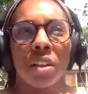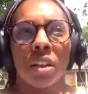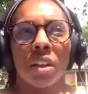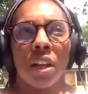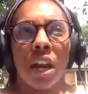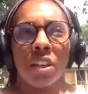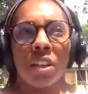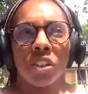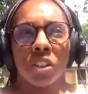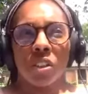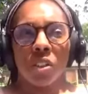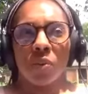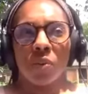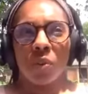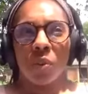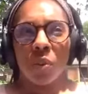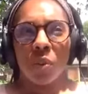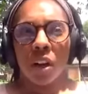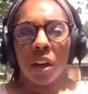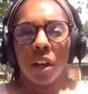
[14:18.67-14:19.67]
not just
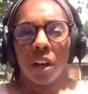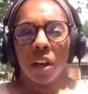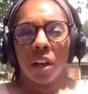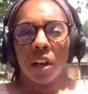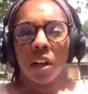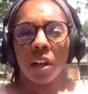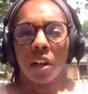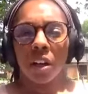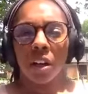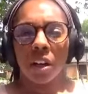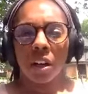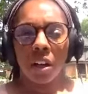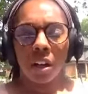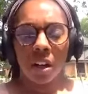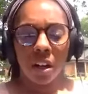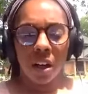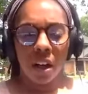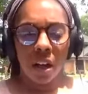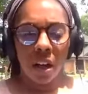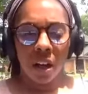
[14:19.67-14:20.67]
for
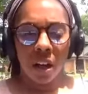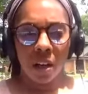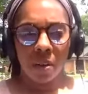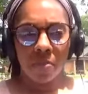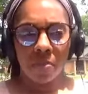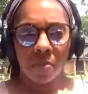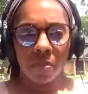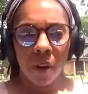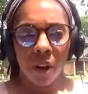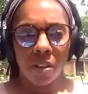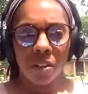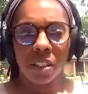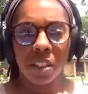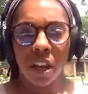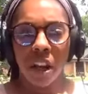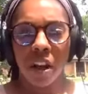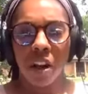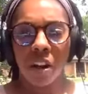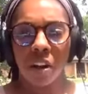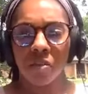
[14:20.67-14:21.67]
um,
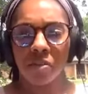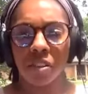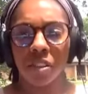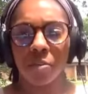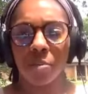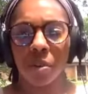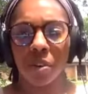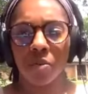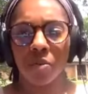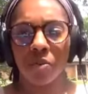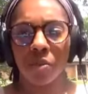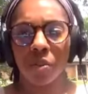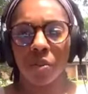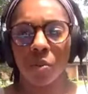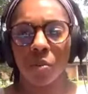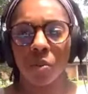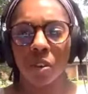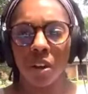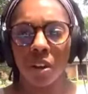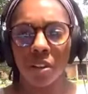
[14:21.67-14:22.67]
ourselves, but for the
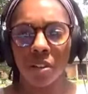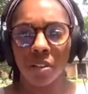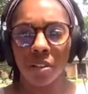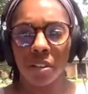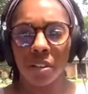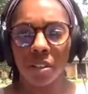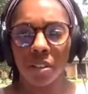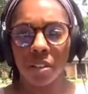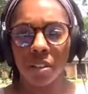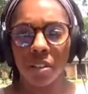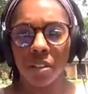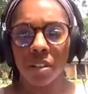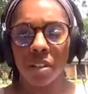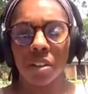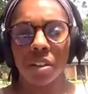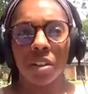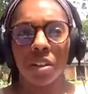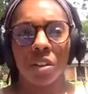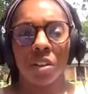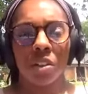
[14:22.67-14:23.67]
world,
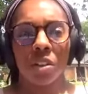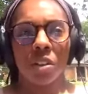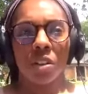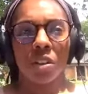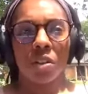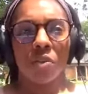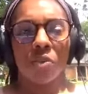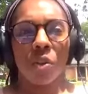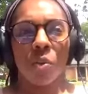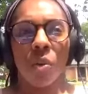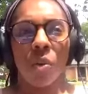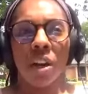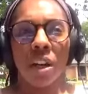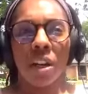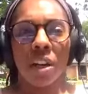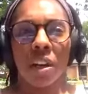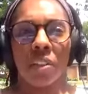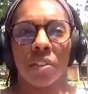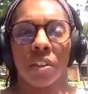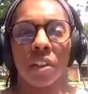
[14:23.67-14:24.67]
for one
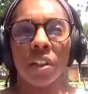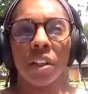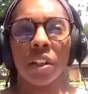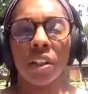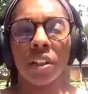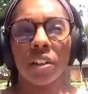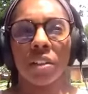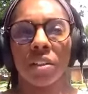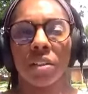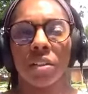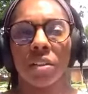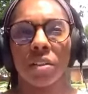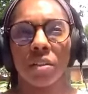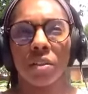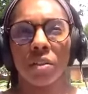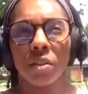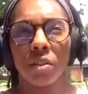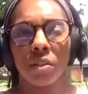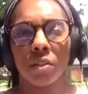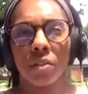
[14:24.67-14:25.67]
another.
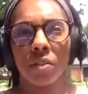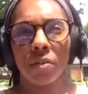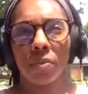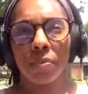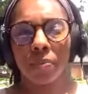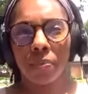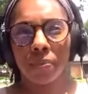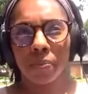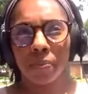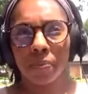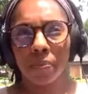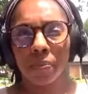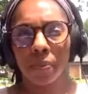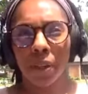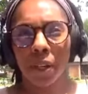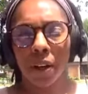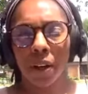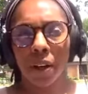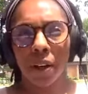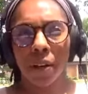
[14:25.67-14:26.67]

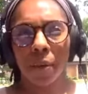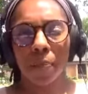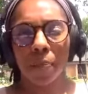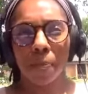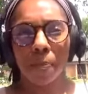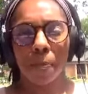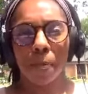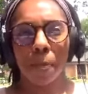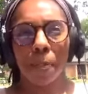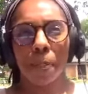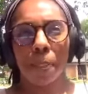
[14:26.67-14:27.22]
Um,